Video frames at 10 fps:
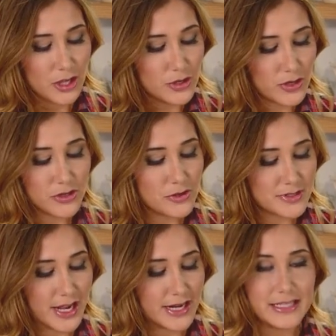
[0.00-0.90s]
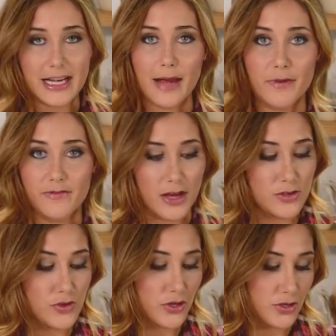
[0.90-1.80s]
You can use any type of
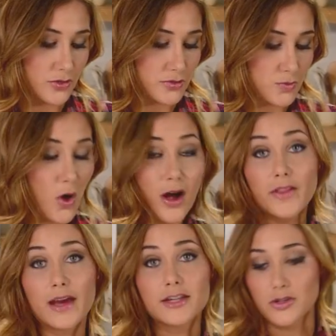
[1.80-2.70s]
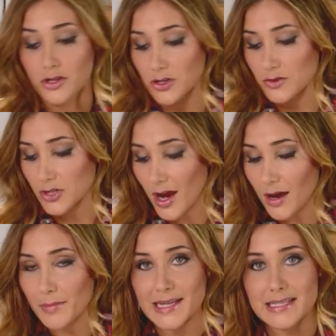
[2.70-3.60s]
nut. You can use walnuts, you can use
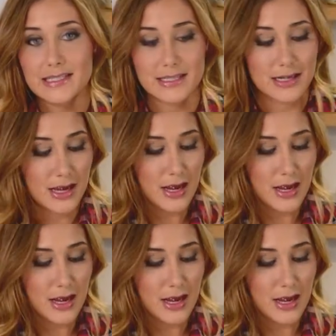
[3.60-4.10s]
almonds.